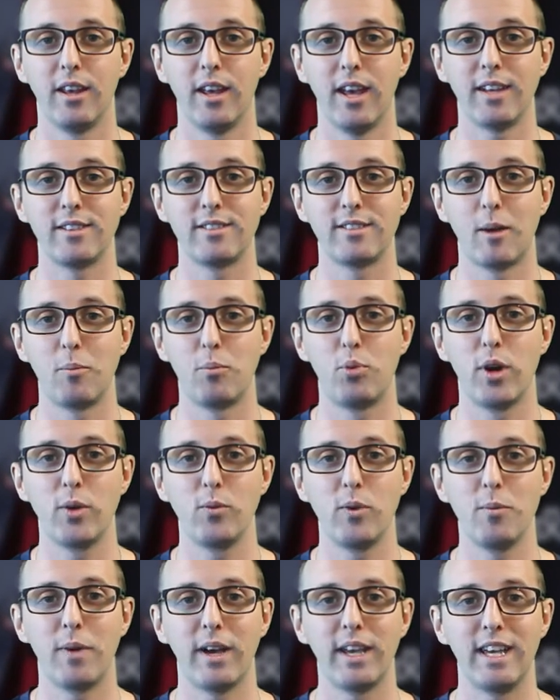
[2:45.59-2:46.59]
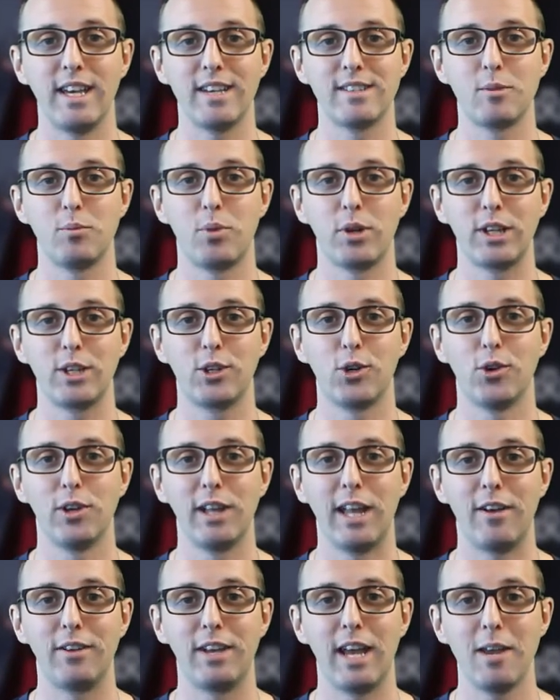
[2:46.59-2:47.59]
At some point we might hear somebody
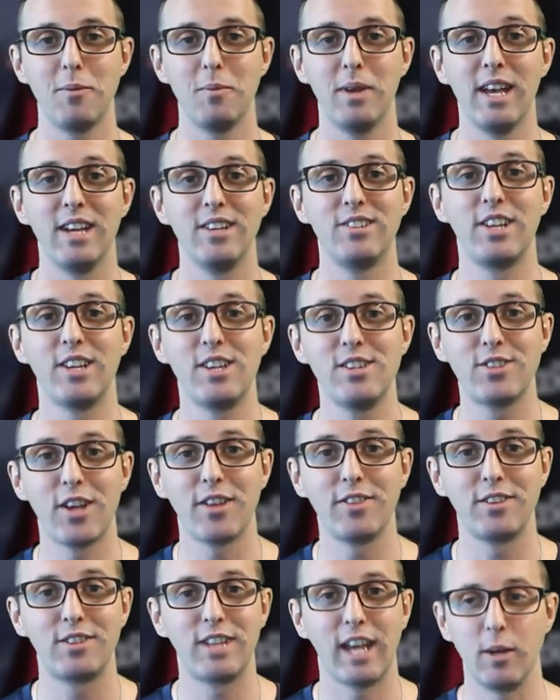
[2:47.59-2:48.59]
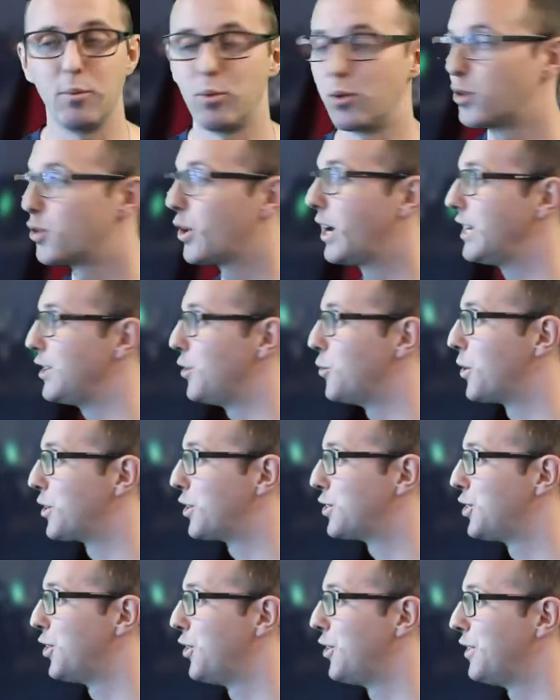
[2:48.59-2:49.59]
call our name. Dinner's on the table, great, you want
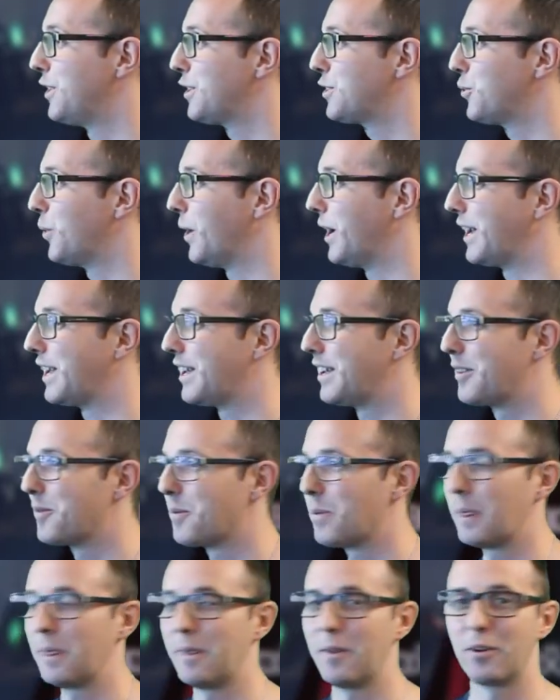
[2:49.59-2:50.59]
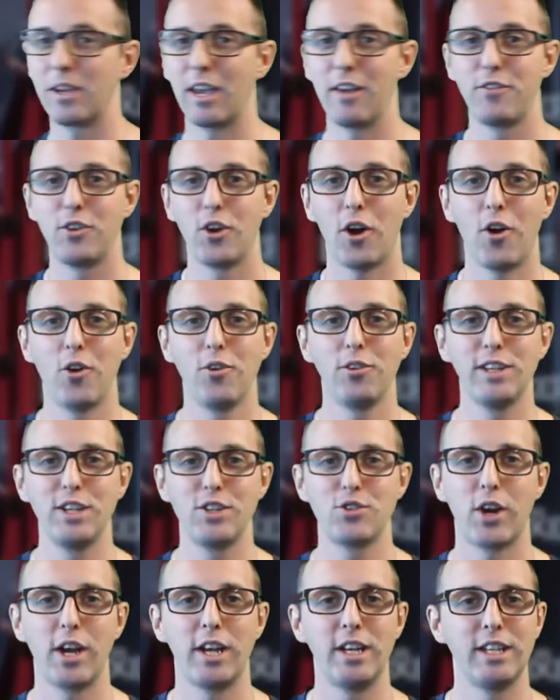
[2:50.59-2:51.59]
to turn this way. Okay, if you're only
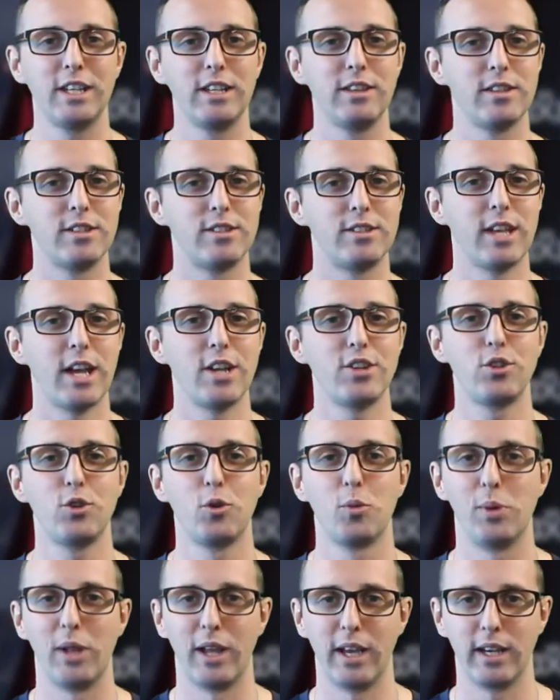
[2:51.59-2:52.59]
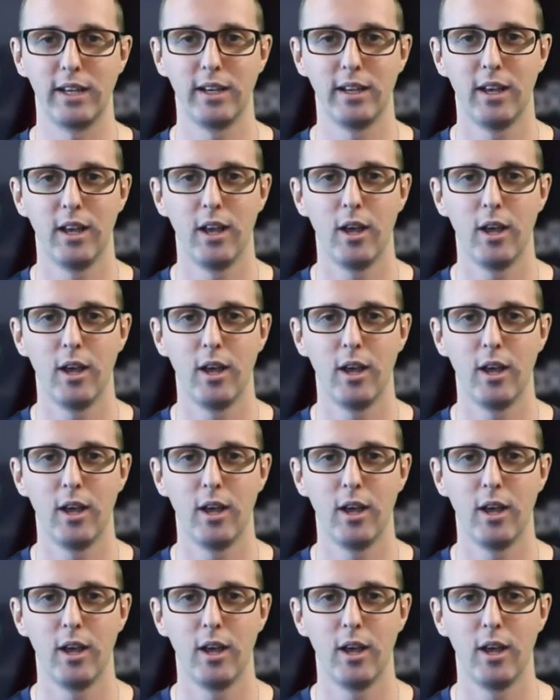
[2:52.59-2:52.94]
training in the sagittal plane,